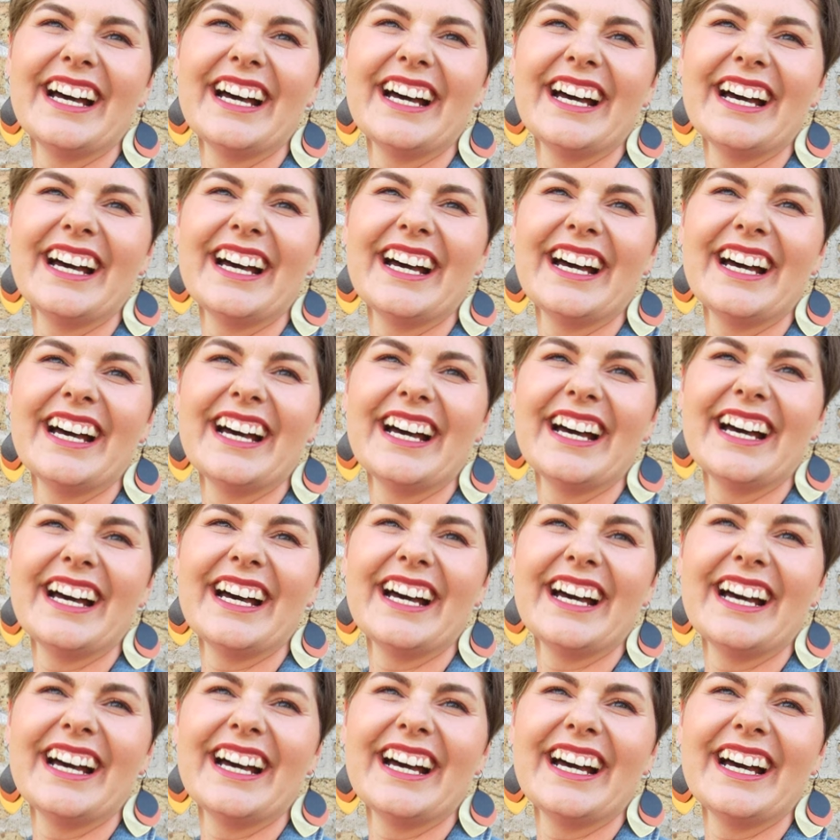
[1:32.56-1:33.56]

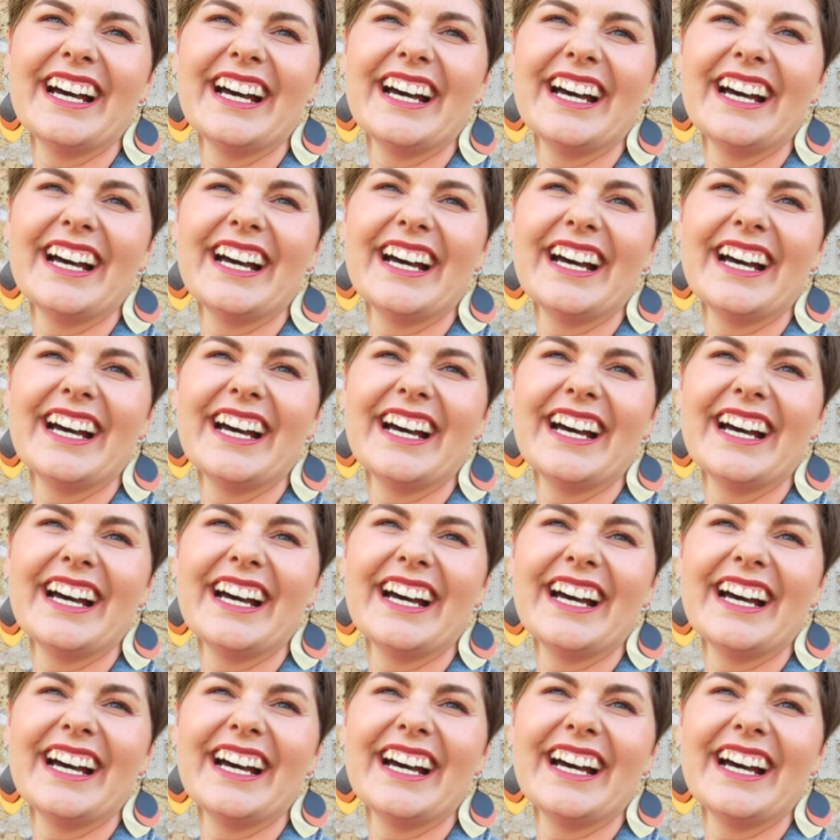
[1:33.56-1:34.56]

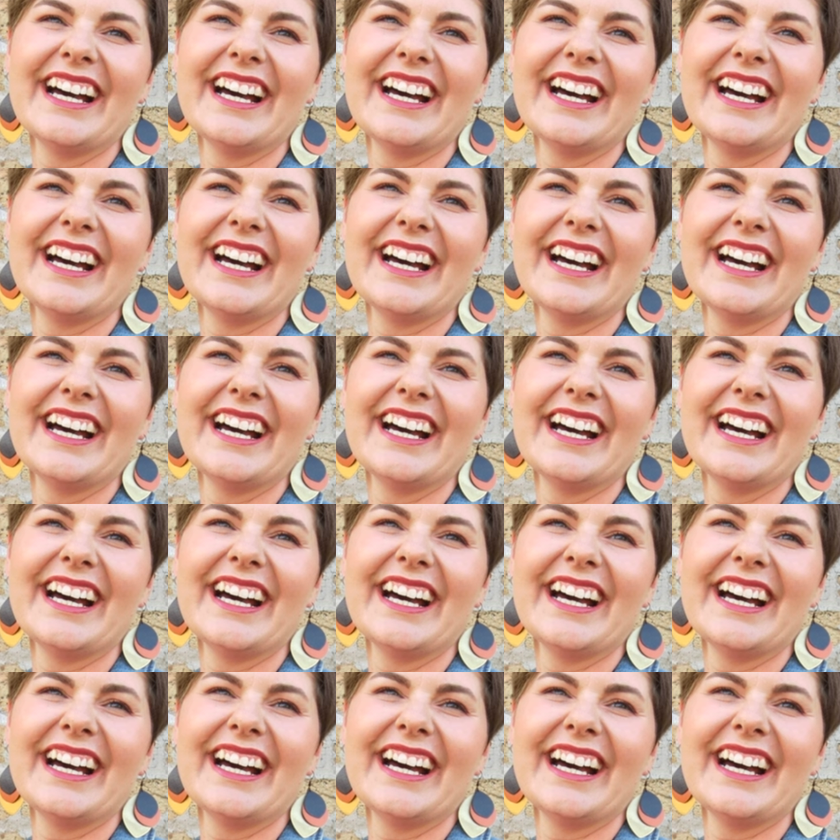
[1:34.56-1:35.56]
(no lip movement)